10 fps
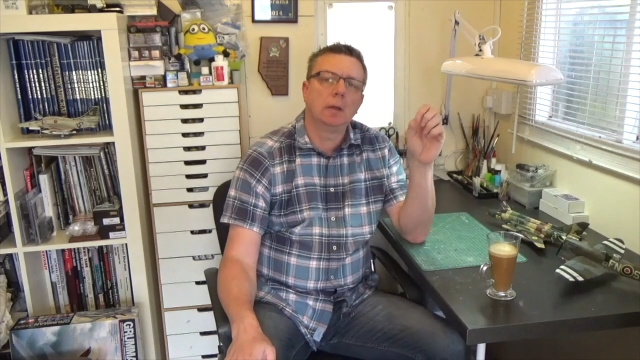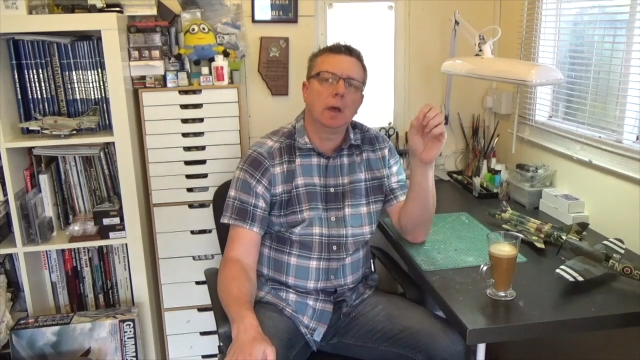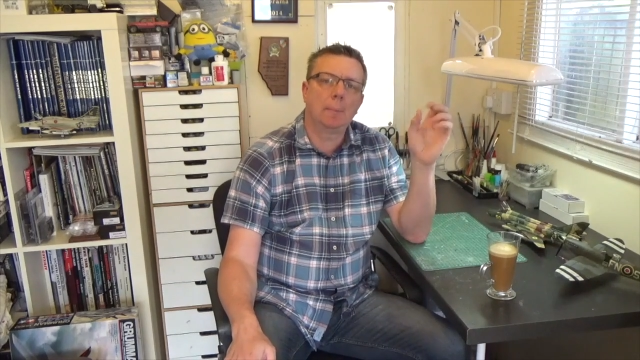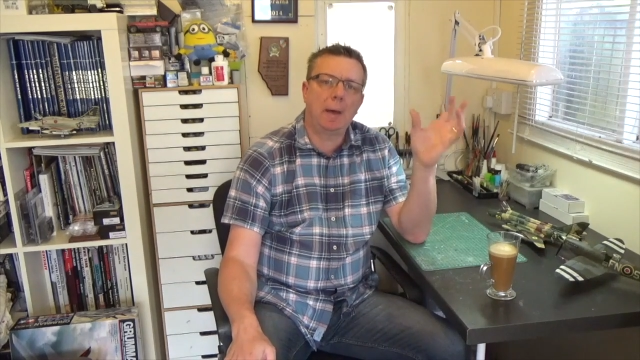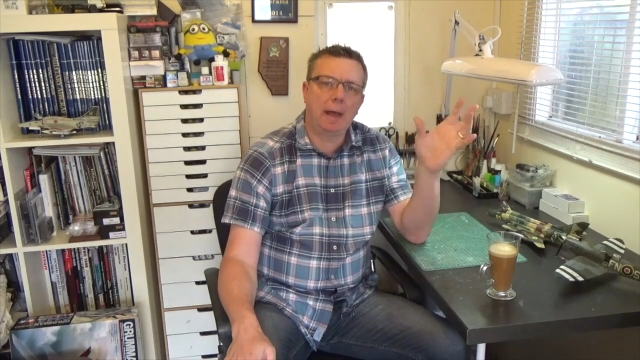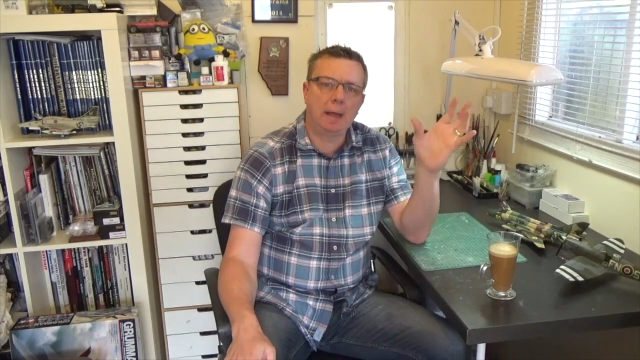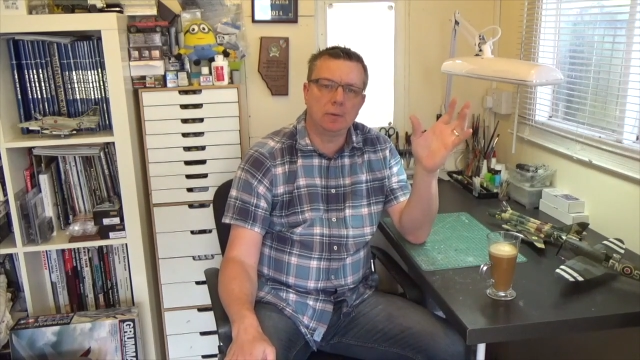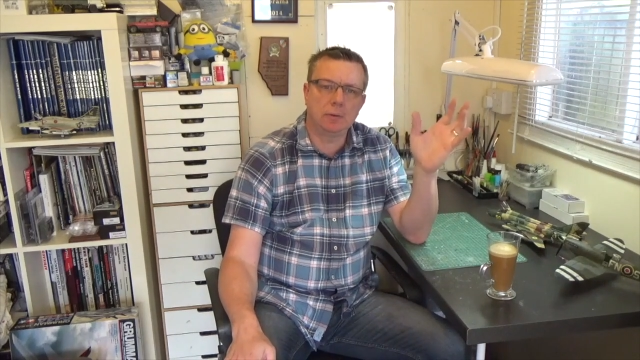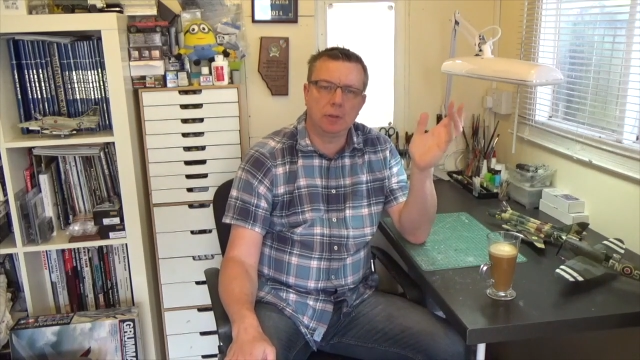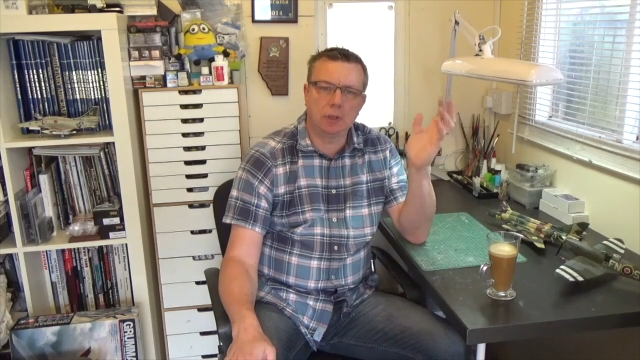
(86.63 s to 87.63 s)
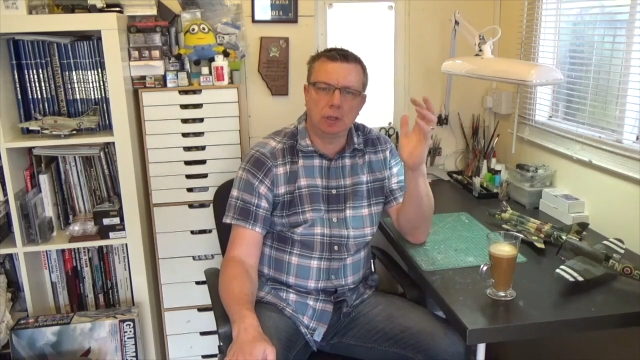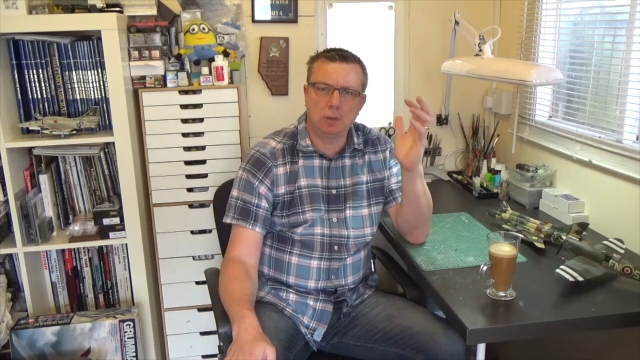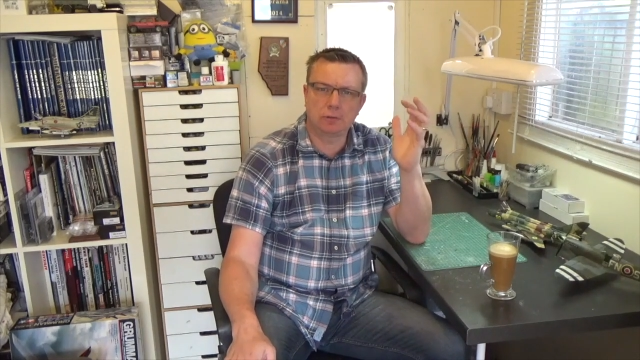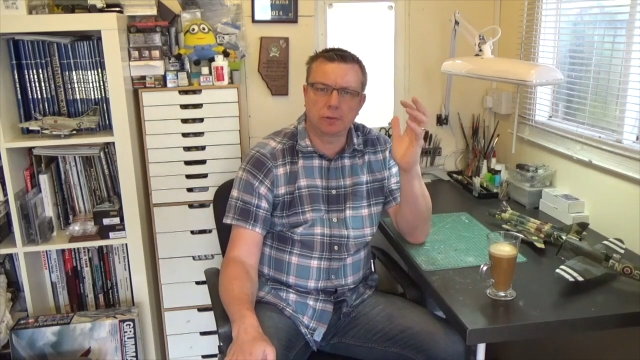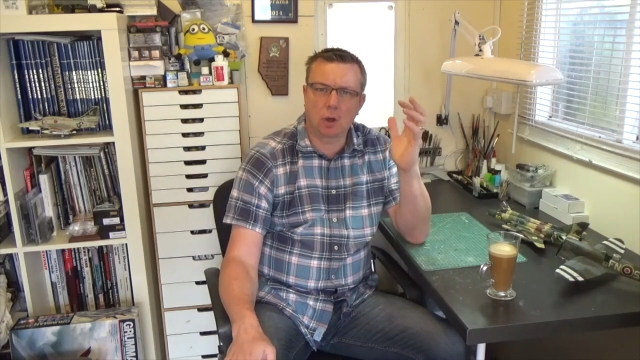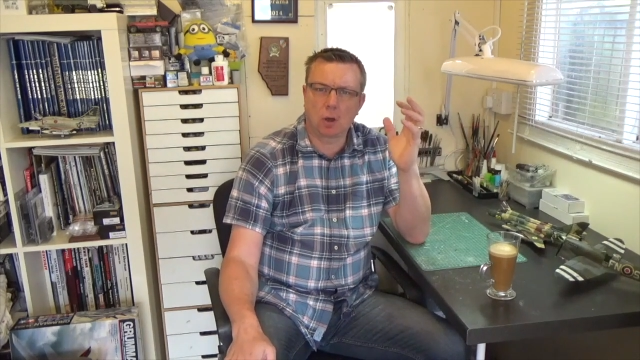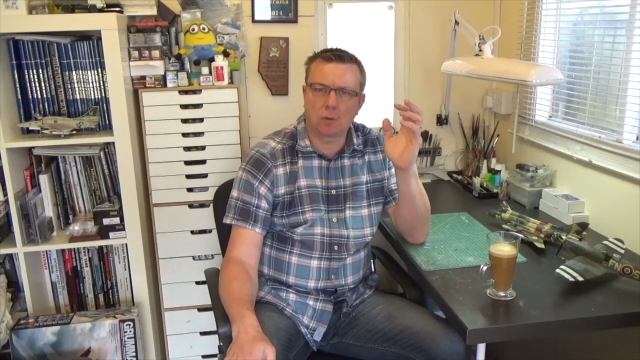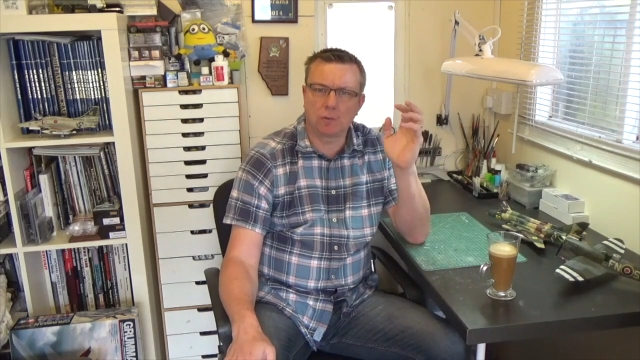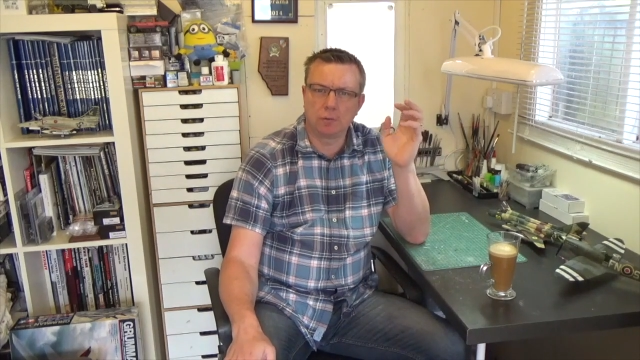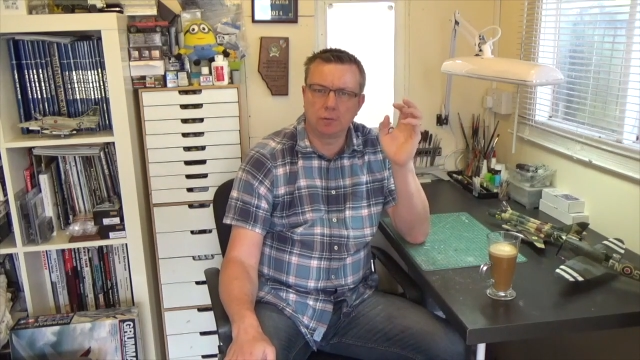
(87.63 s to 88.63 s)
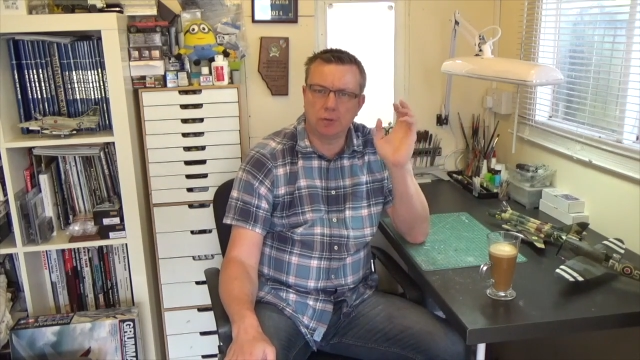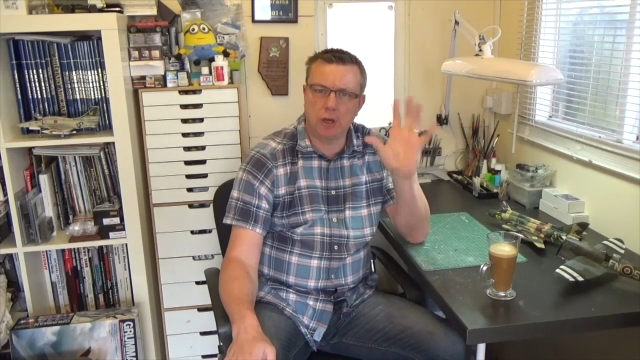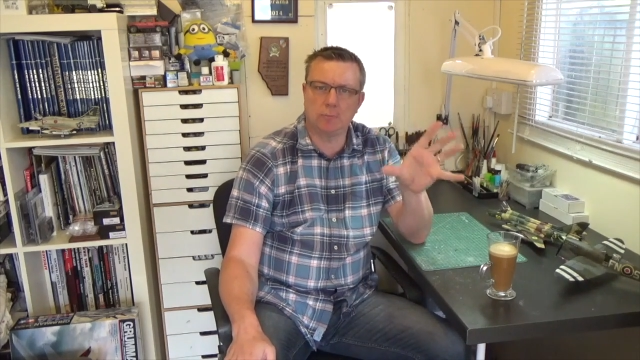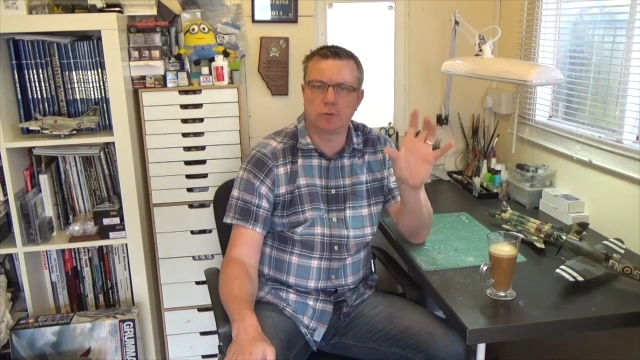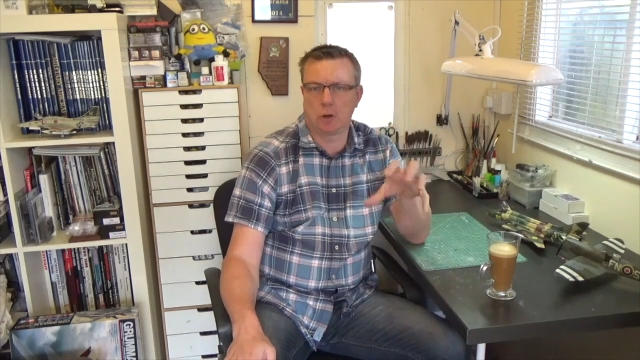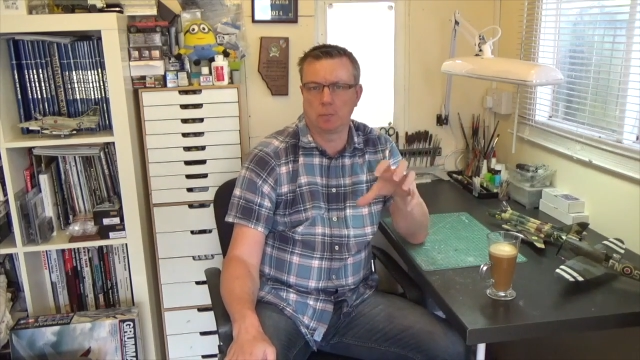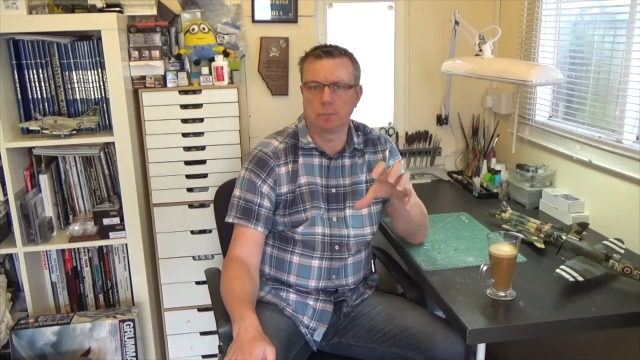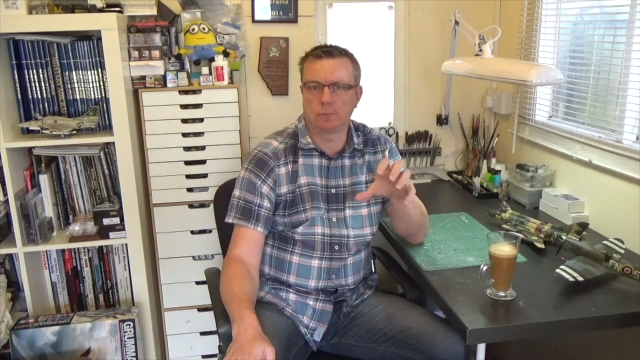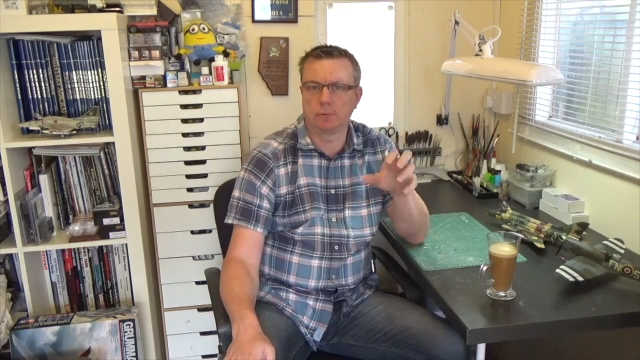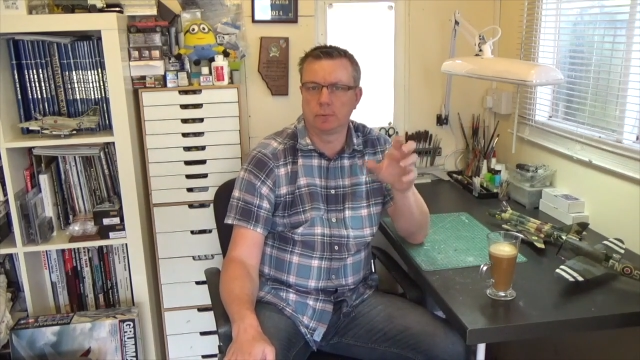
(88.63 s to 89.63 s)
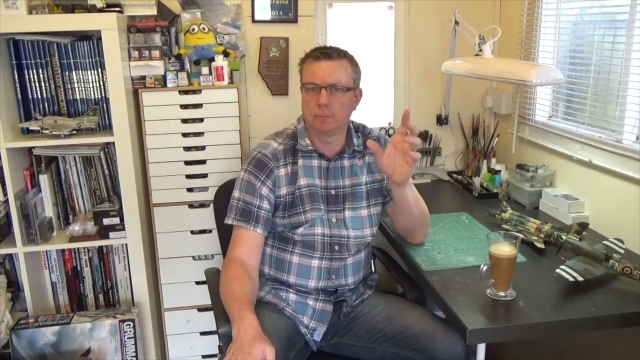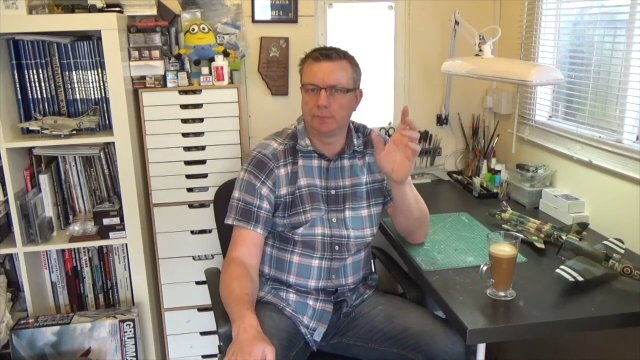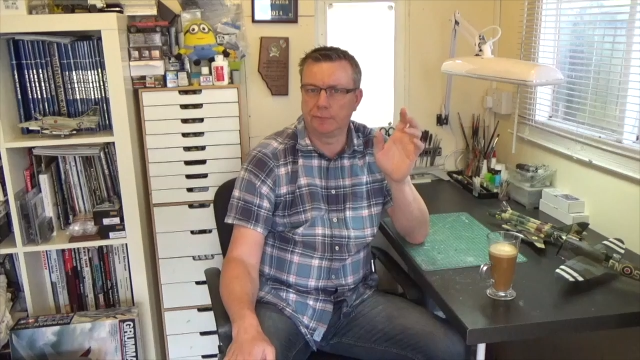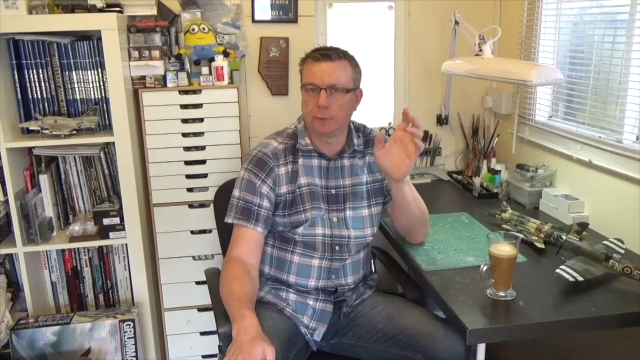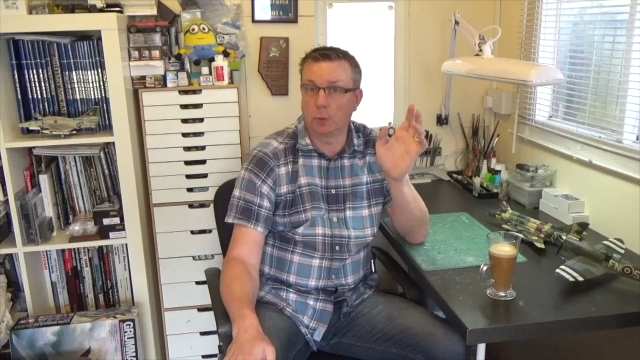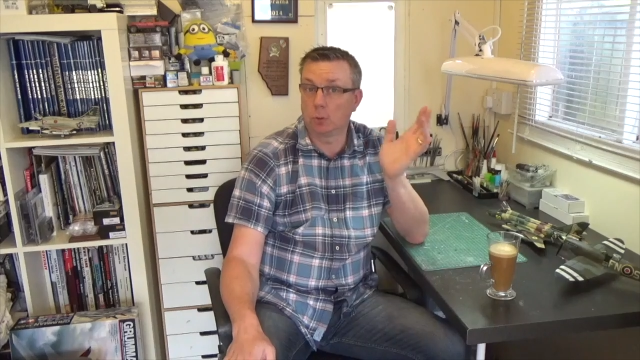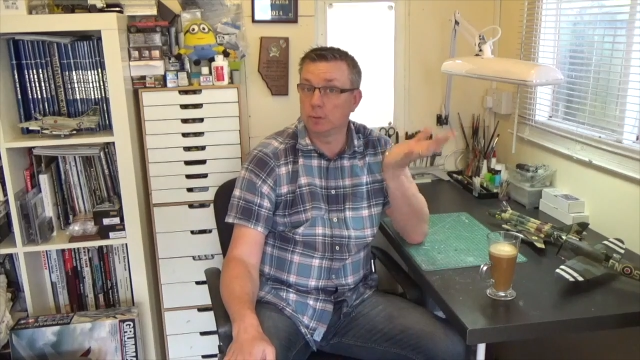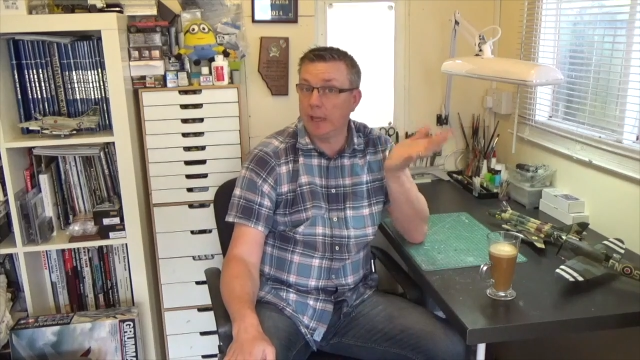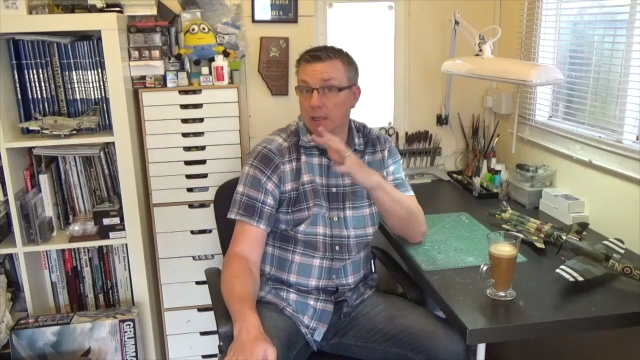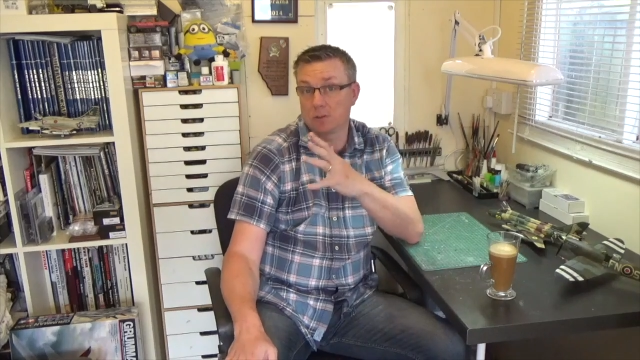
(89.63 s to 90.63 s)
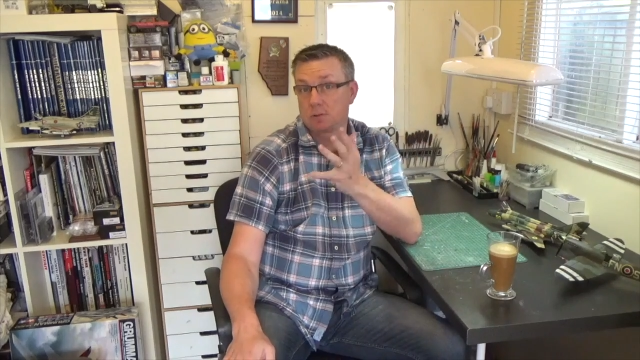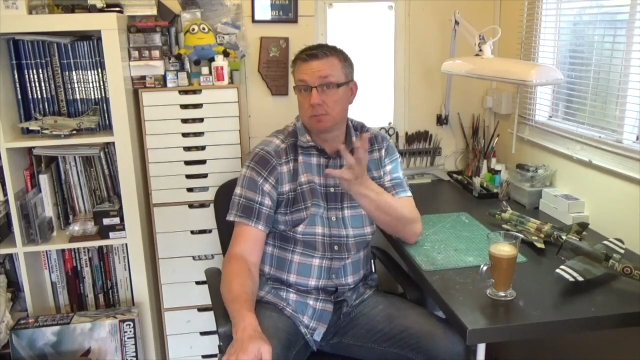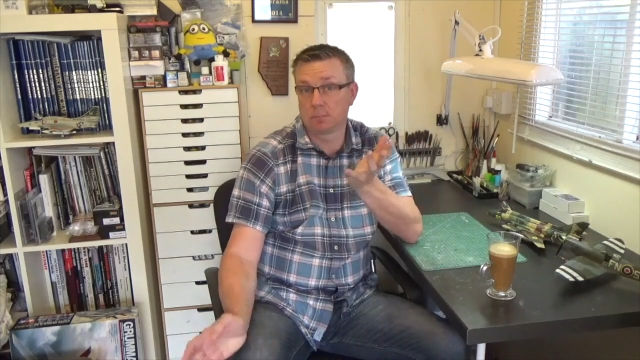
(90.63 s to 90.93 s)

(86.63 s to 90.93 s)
about the use of cheap drums for gigs.